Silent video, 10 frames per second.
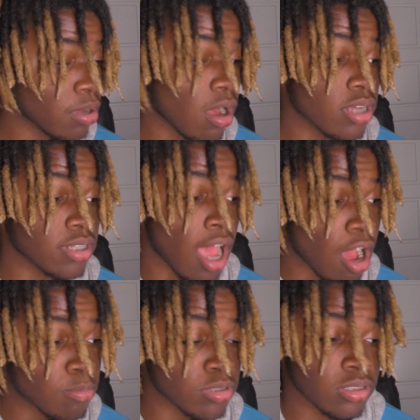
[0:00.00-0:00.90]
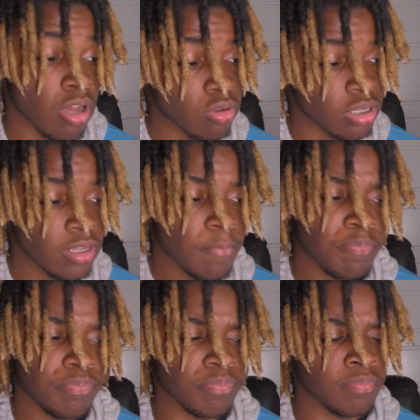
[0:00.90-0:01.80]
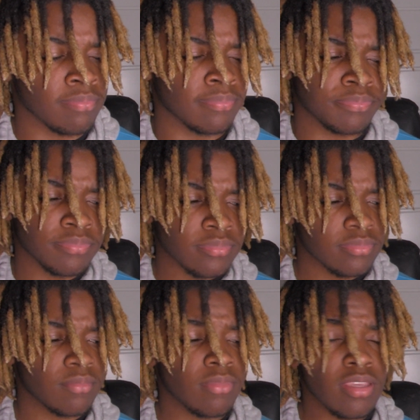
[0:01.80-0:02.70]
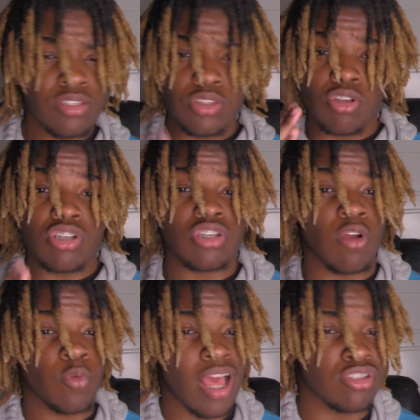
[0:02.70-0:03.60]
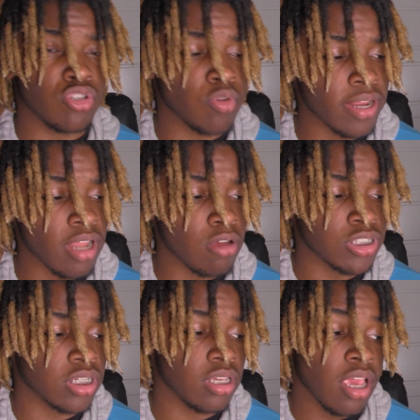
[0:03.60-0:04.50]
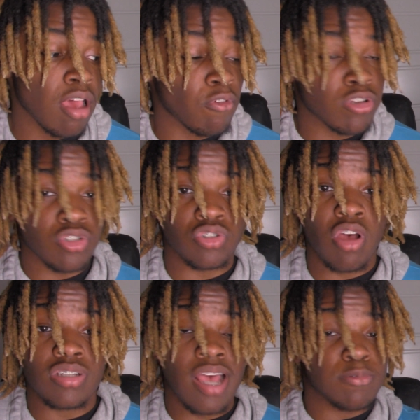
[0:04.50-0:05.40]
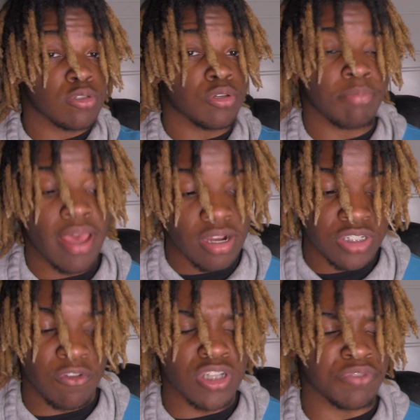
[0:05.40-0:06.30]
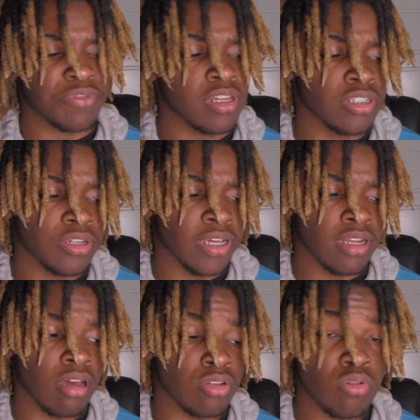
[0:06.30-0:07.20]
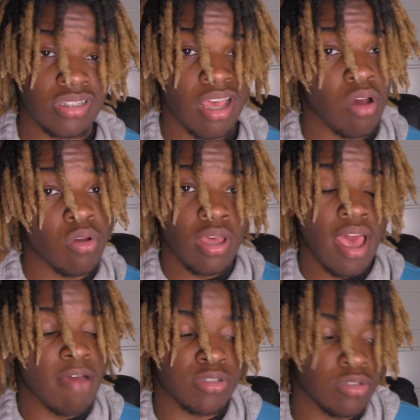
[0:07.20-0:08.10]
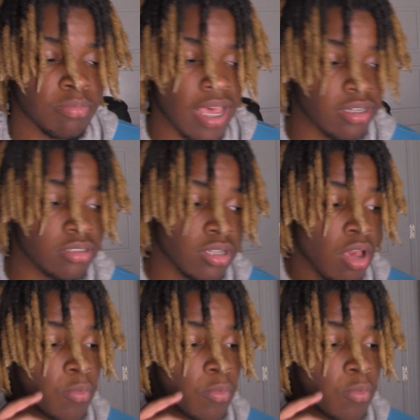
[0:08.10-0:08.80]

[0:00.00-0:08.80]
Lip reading: God's album, Stokely. It's the third song we're riding to right now and shit. First two songs, absolute bangers, Foster Failure and Nuketown, absolute bangers.